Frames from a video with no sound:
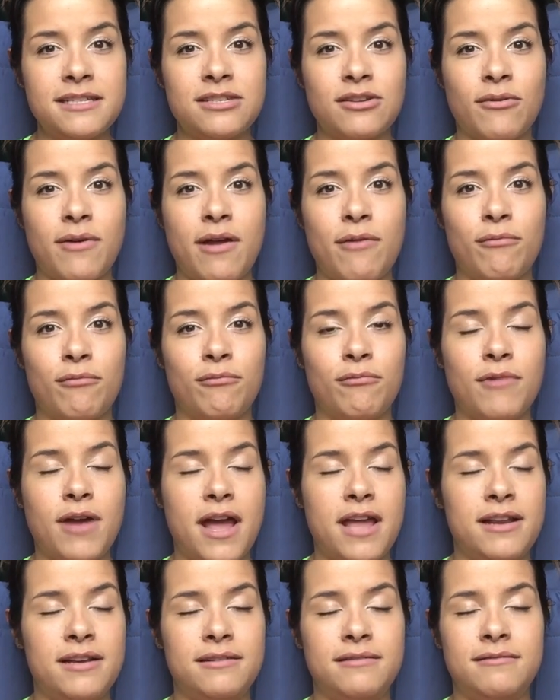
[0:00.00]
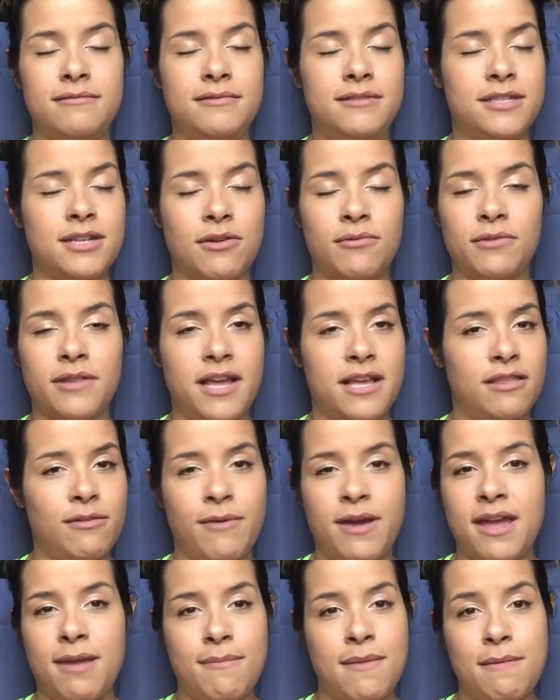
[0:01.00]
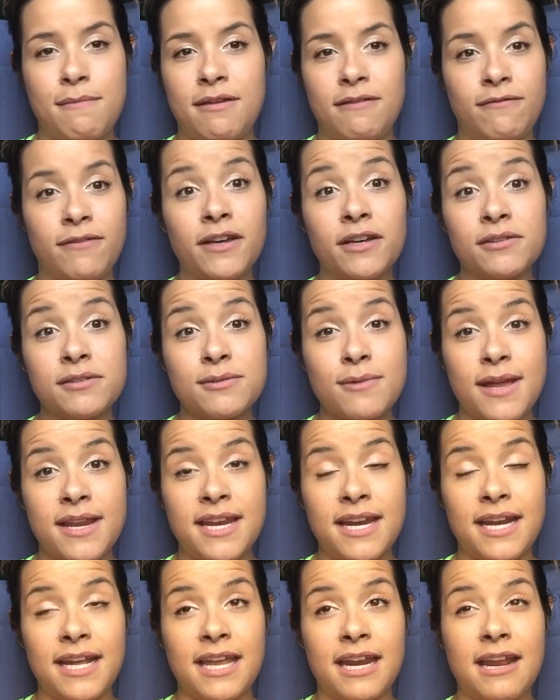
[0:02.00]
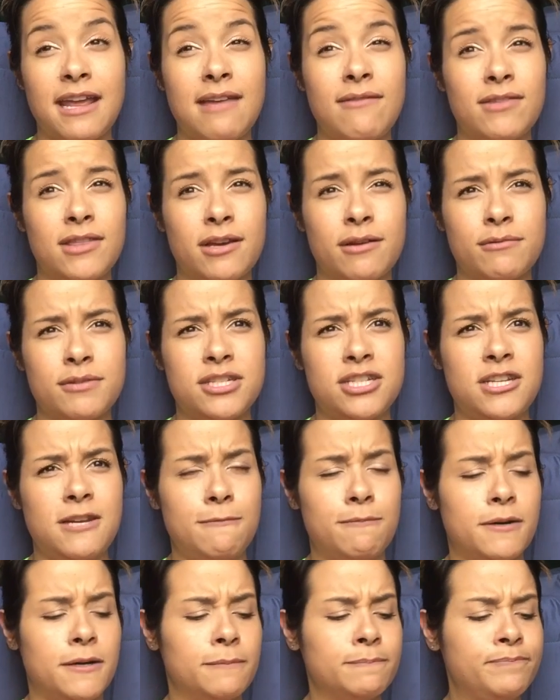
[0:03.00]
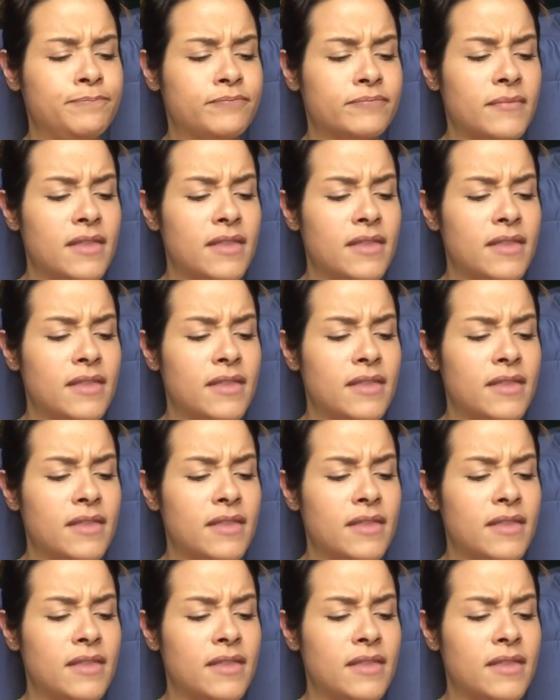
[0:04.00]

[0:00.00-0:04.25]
So I don't like the way it made me feel. So I didn't get it, even though it was cheaper.